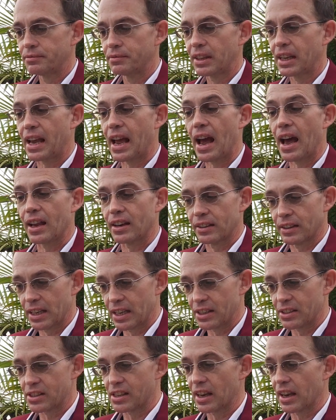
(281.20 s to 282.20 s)
Ken,
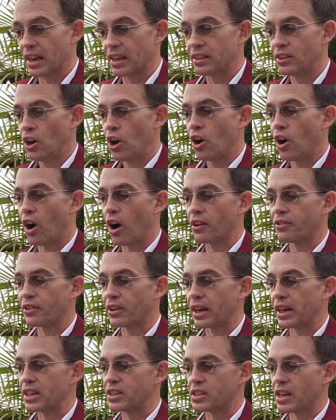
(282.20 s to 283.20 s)
he said,
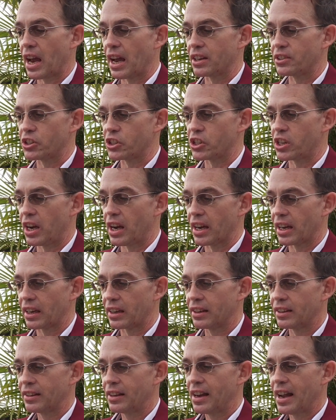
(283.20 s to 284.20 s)
offering his hand to shake.
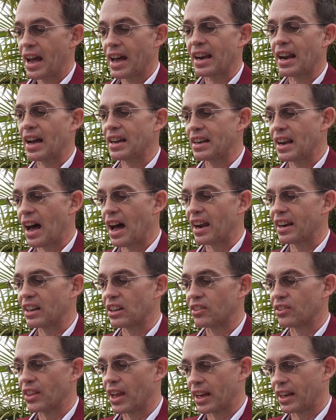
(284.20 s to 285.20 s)
And I
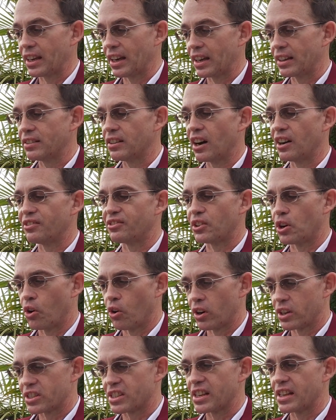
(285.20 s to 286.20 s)
nodded, thinking, of
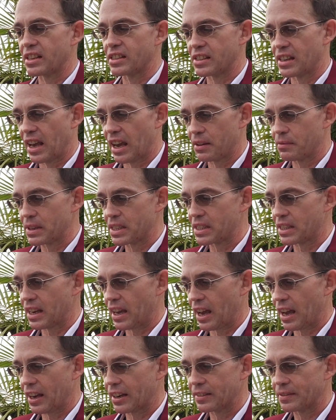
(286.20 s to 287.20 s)
course his name is
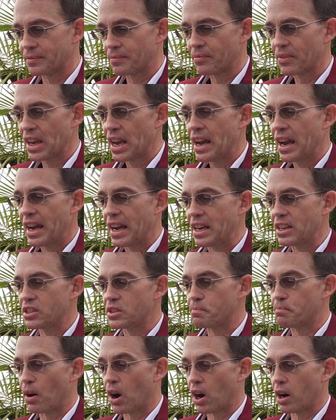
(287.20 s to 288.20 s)
Ken.
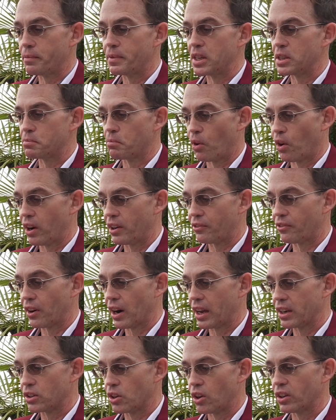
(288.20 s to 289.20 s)
He's Barbie's
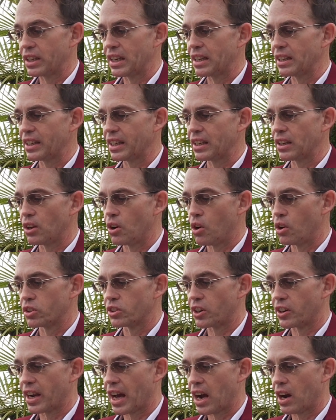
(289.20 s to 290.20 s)
boyfriend, only a little
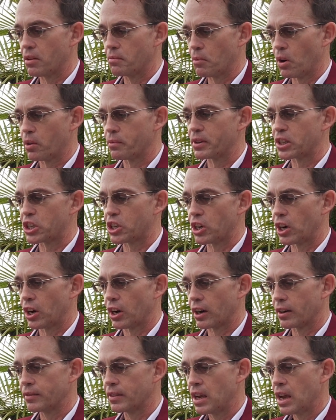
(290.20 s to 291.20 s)
older now, more
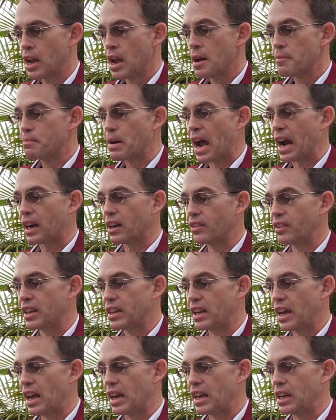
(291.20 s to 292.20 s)
mature. Back in the
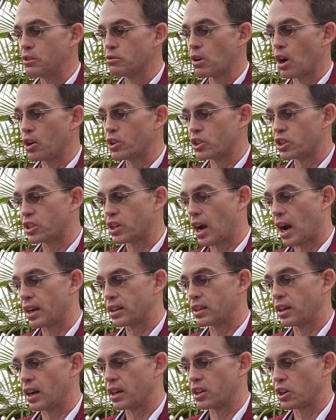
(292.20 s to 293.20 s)
day, he rode
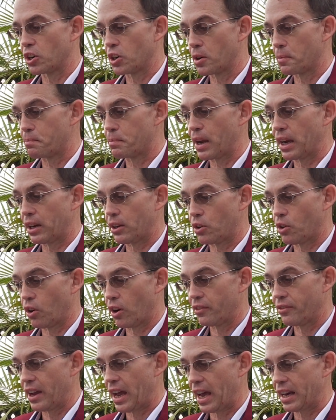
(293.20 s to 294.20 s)
shotgun in her pink
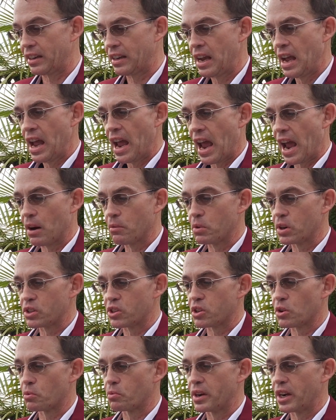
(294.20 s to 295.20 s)
Corvette and was
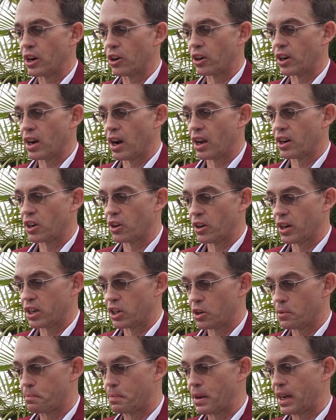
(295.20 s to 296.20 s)
the rear gunner in
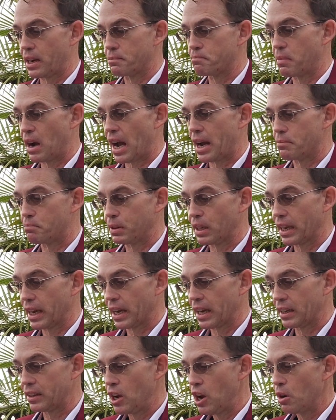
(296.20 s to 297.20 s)
her pink
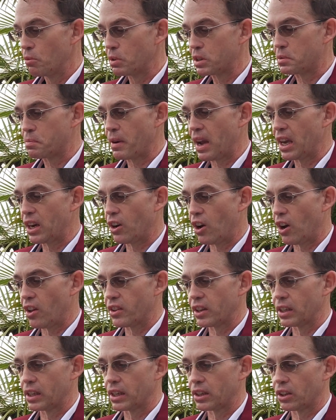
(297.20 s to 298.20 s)
biplane, which made all
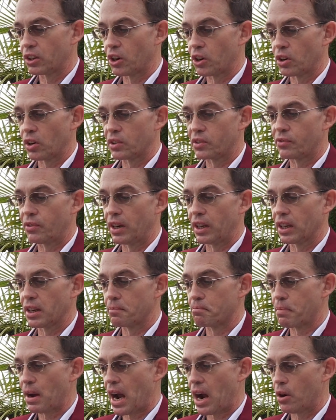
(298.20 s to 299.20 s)
the little girls feel
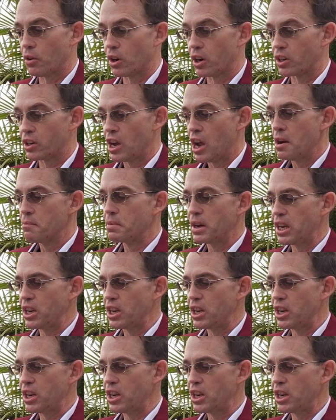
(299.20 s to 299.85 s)
empowered, but